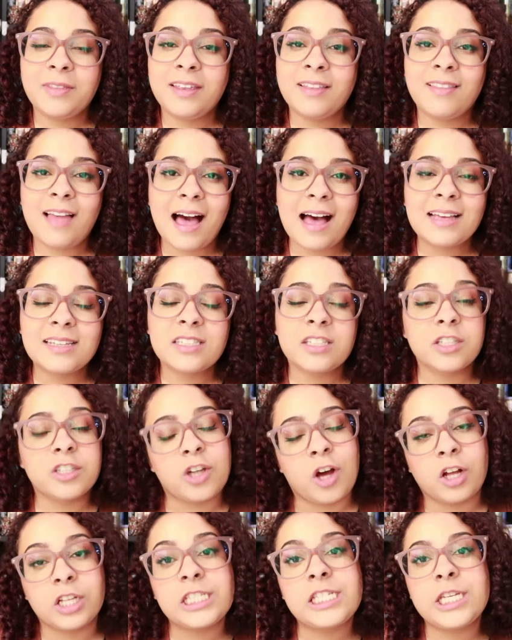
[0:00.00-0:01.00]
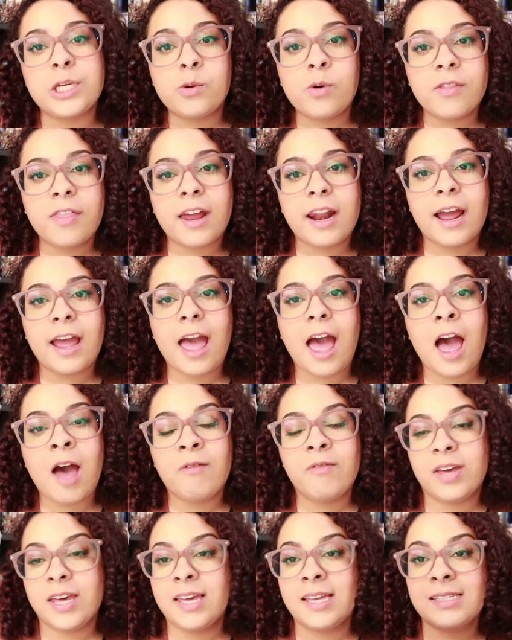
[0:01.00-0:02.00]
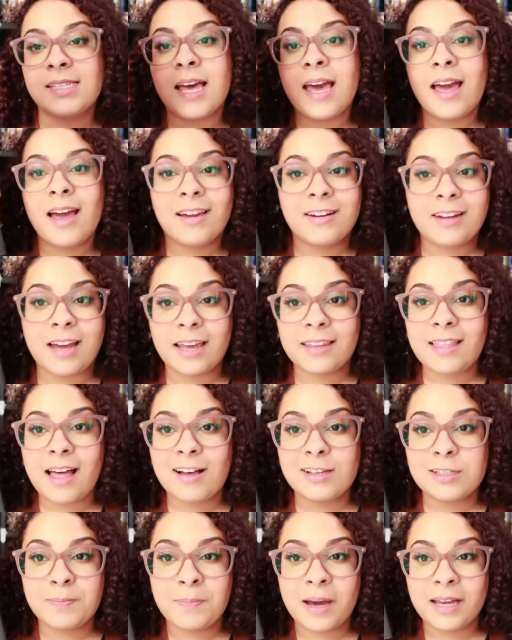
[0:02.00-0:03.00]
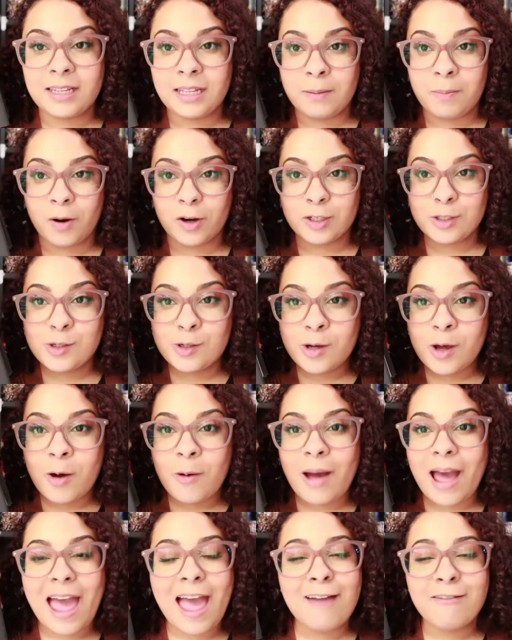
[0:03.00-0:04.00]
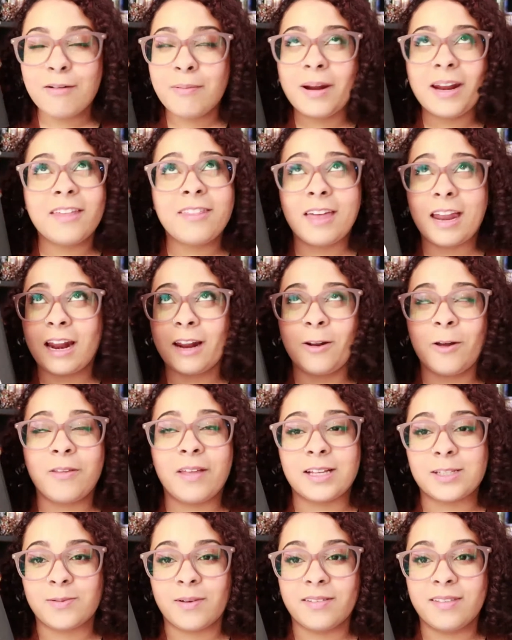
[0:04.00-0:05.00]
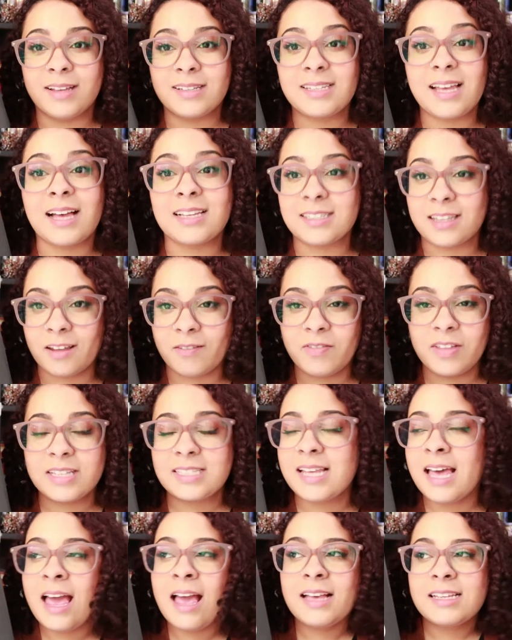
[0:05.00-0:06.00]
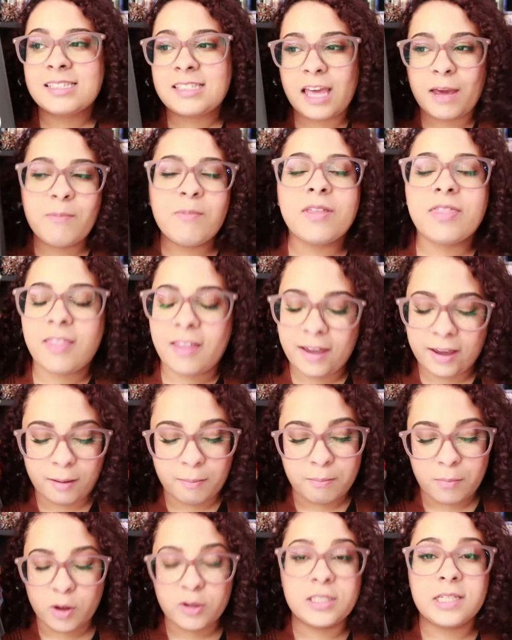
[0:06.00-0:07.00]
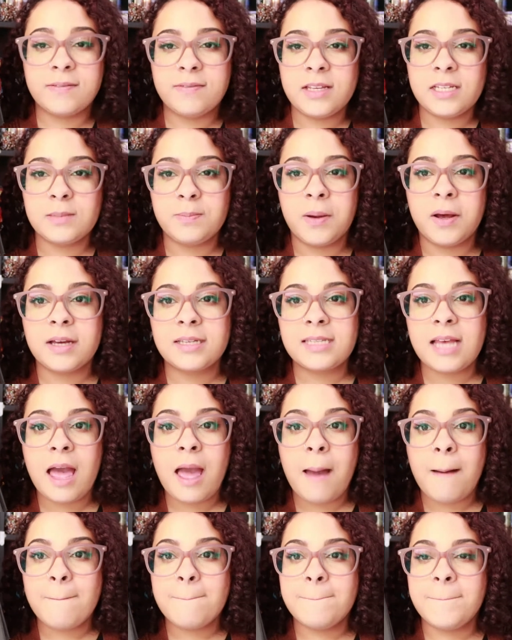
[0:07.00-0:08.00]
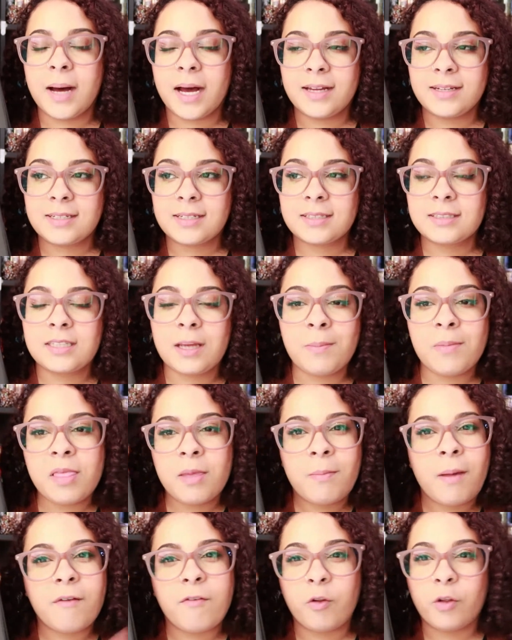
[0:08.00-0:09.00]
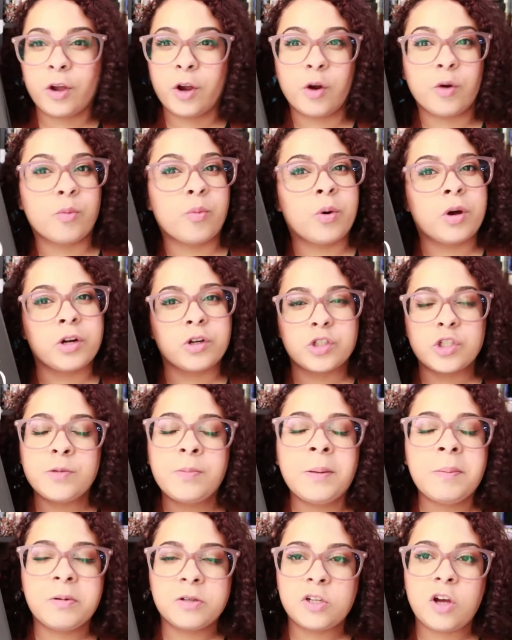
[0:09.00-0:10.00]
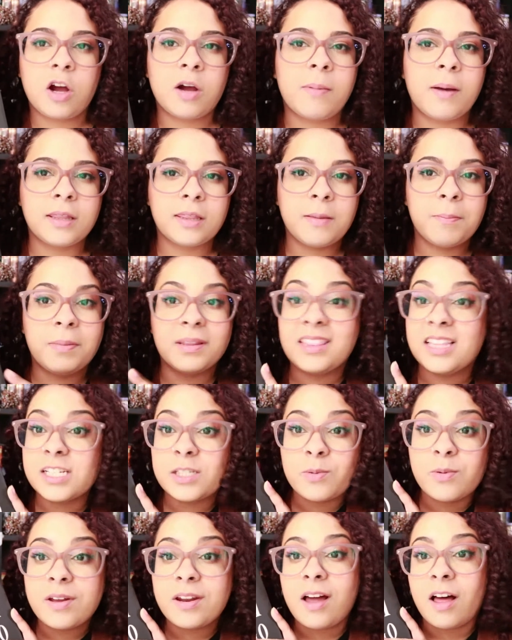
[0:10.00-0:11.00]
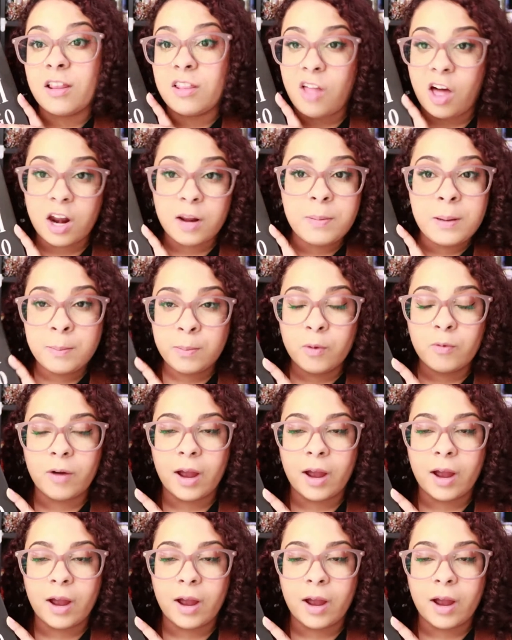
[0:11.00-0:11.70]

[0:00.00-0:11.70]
the last non-sequel that I have is Ninth House by Leigh Bardugo. Everybody that I know that's read this has loved this. Same with like most of these books, but some of them I've only heard one or two people talk about them, but this one a lot of people